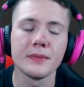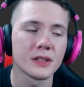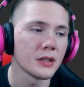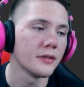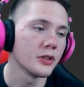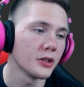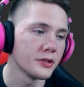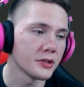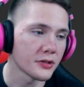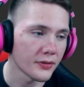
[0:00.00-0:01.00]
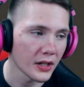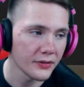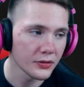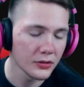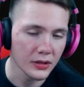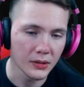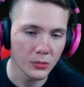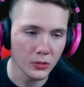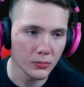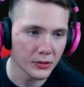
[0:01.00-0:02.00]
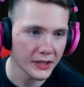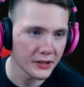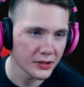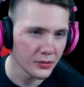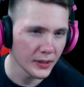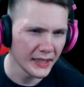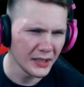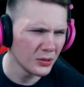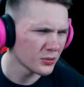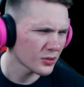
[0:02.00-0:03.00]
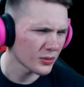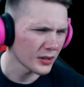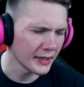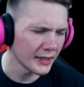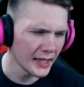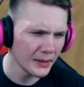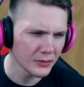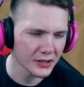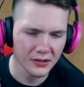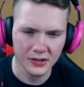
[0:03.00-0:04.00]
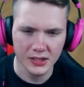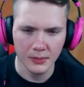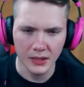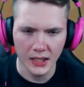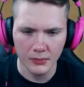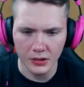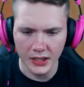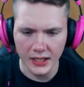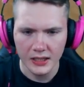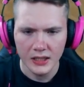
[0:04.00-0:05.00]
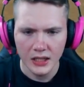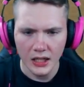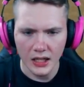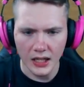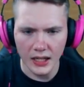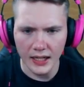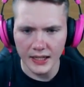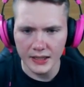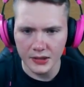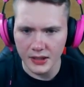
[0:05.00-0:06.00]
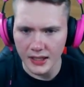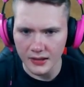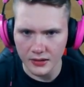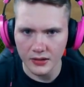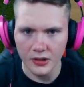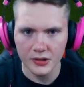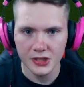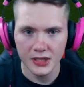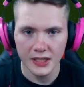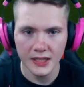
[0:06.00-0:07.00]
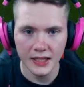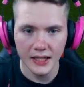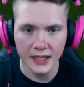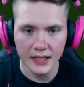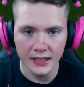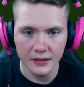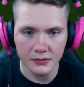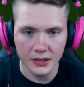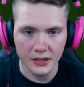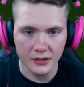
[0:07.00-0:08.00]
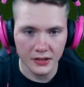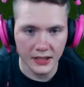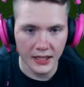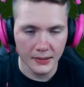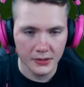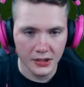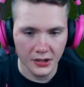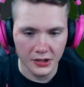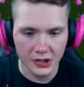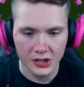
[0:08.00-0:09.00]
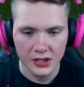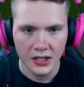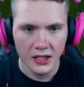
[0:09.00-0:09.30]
So if you go to survival, it will bring you to a new sort of game. It's still the same game, but yeah. And you get launched in a regular game. So you just